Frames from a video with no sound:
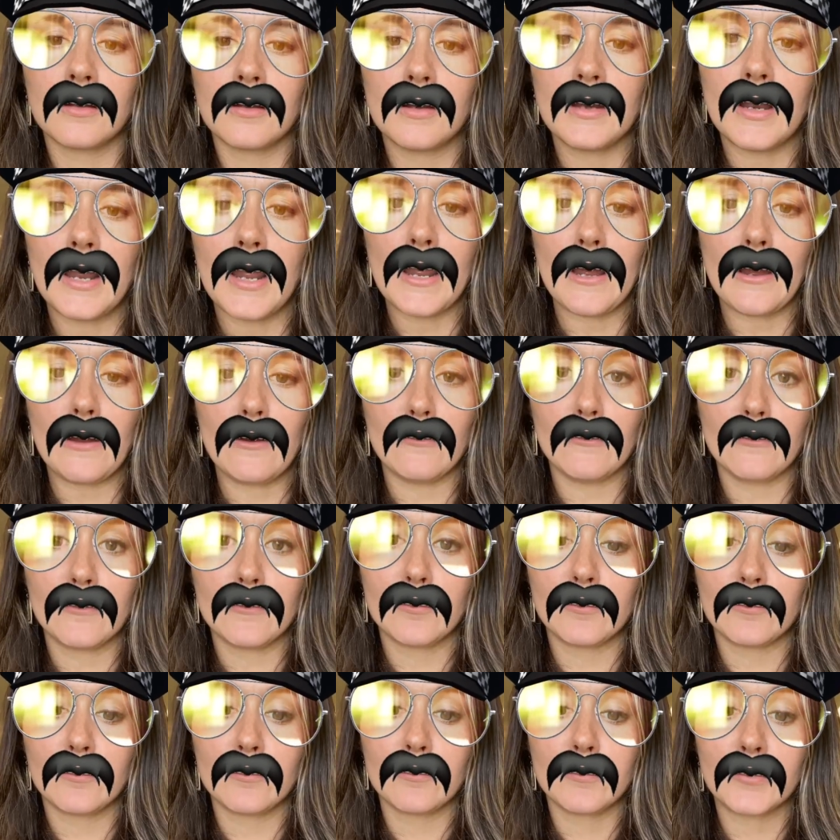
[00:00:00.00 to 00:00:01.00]
Now,
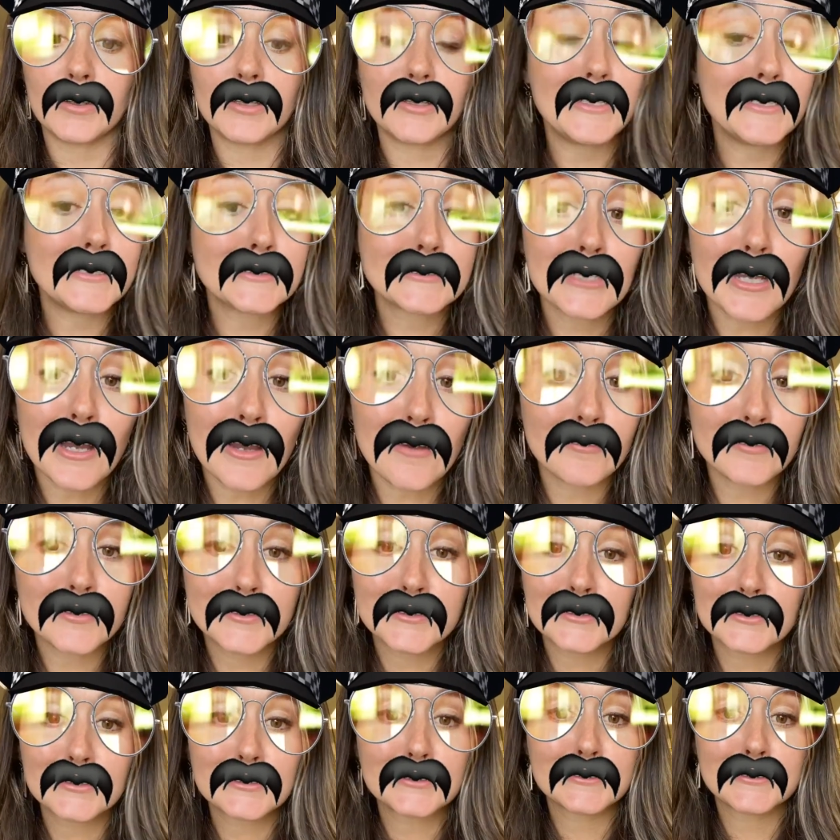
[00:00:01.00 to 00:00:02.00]
police
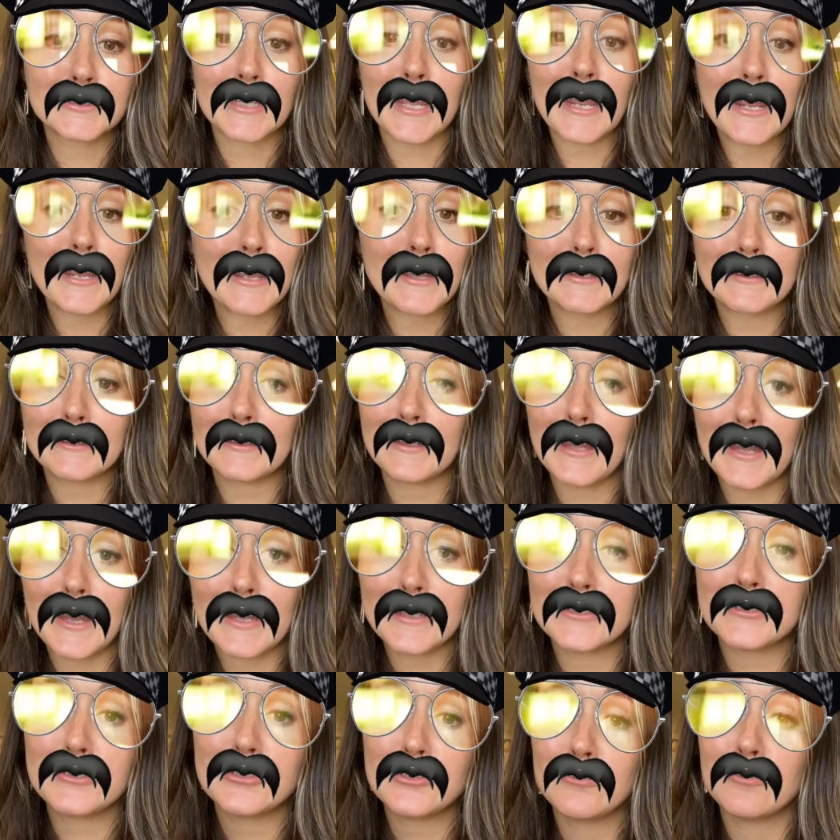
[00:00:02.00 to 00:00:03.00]
officers can't
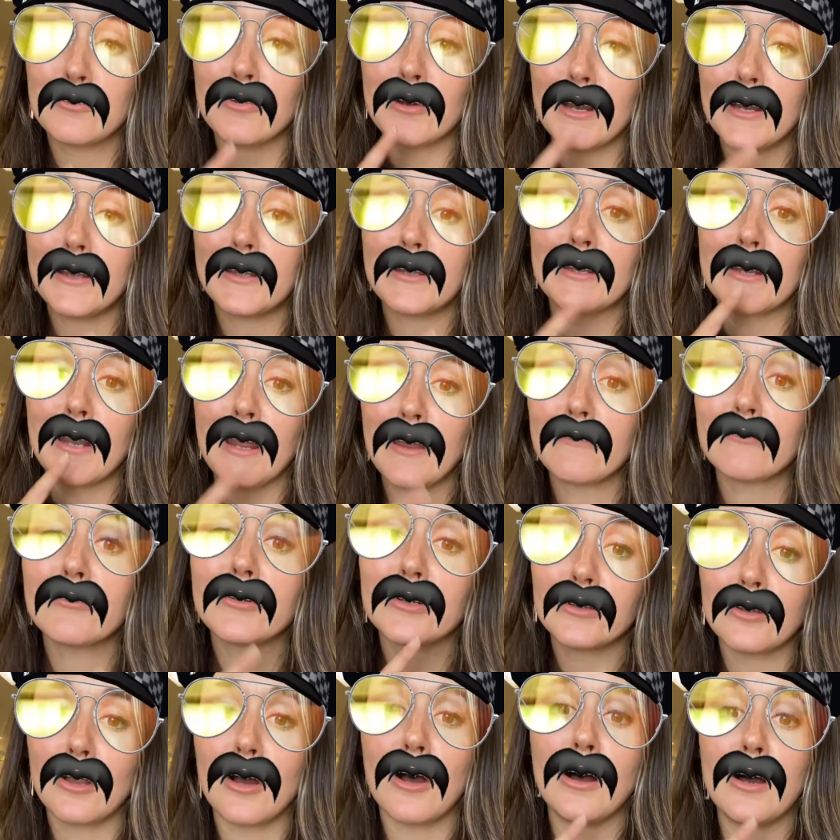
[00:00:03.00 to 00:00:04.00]
catch you breaking
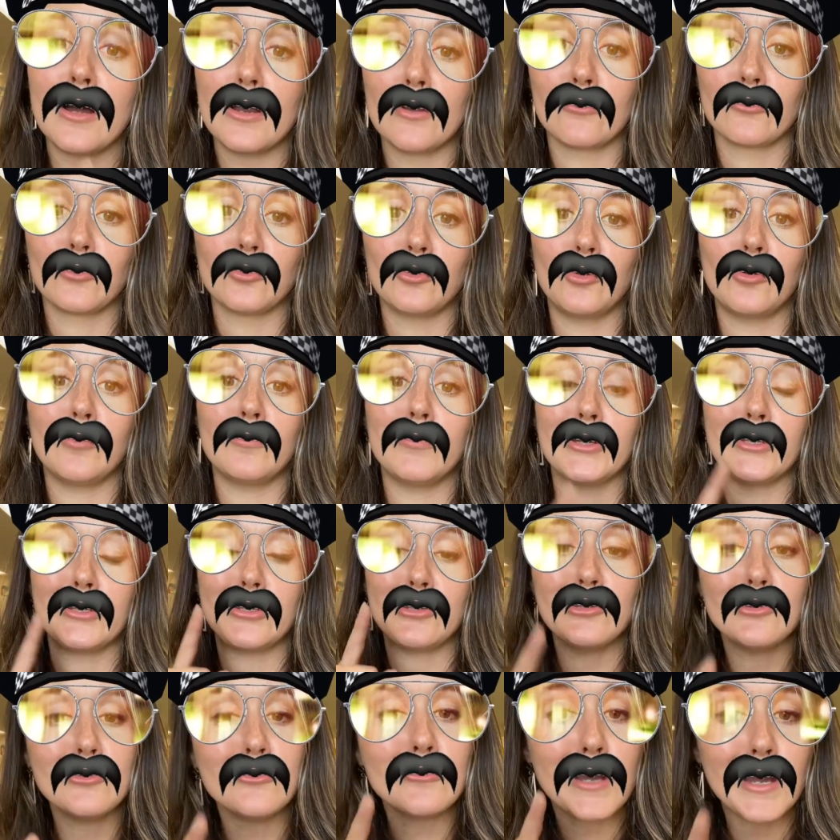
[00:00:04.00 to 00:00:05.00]
every law and rule, but
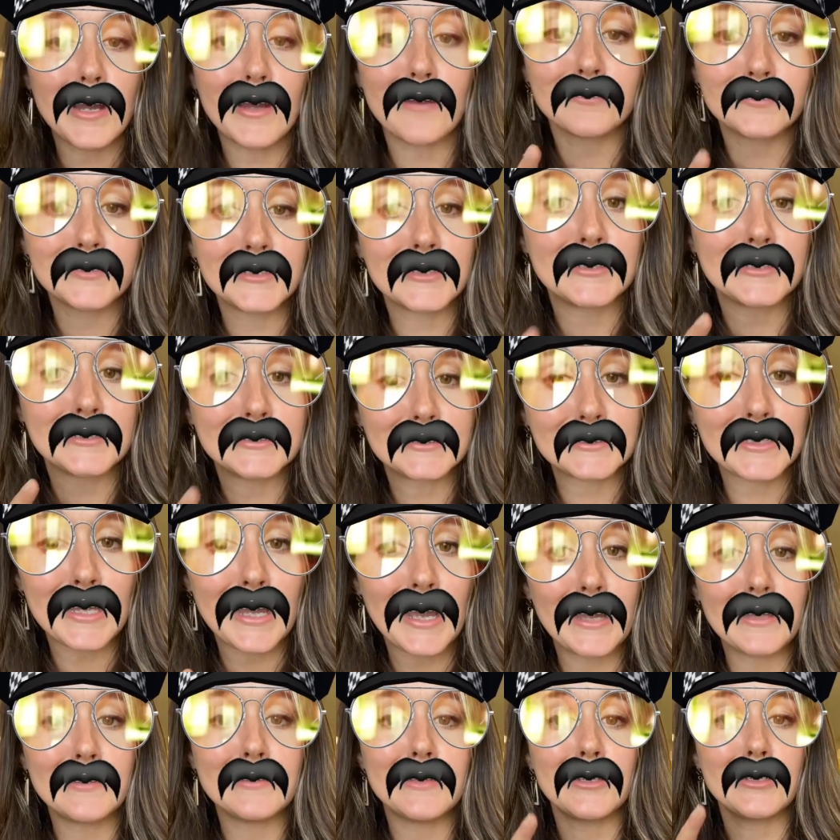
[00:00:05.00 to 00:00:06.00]
you have to
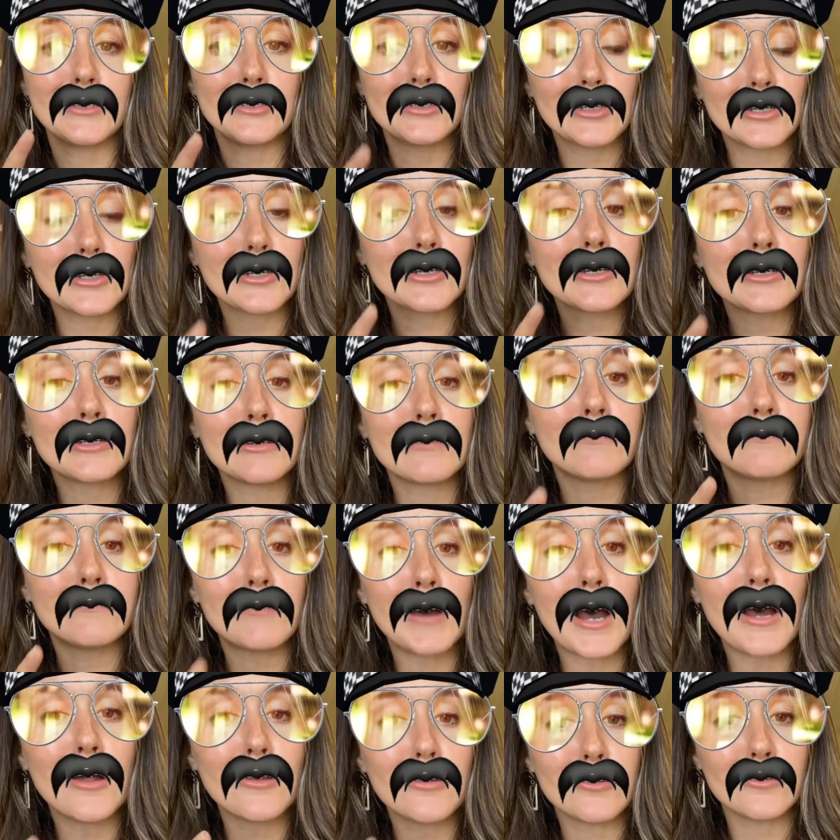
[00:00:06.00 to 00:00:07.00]
decide that you're going to
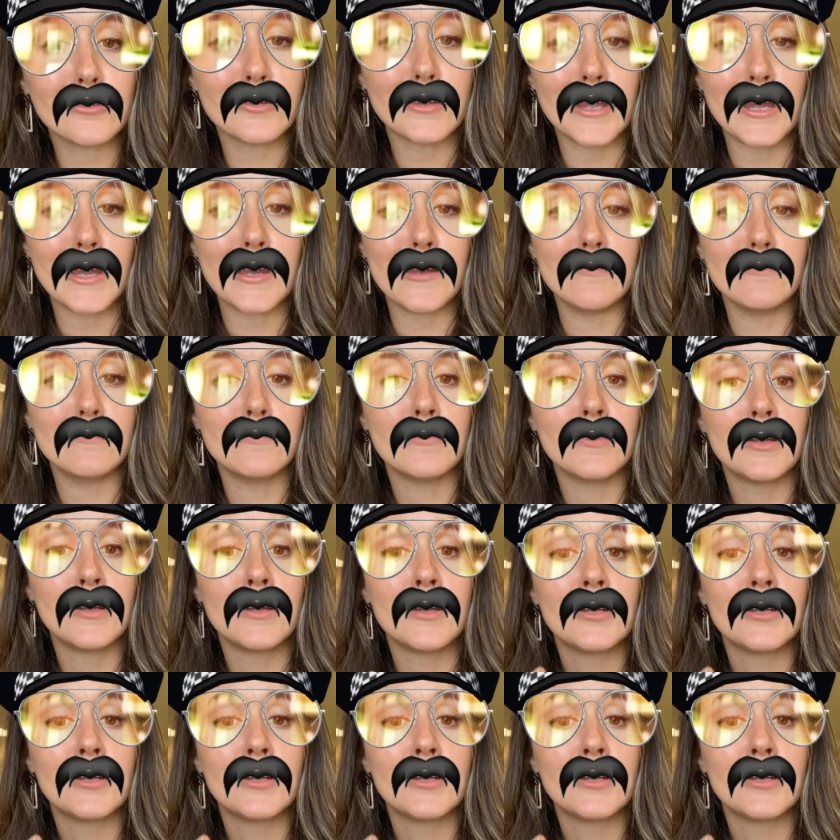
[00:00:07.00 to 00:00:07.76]
follow them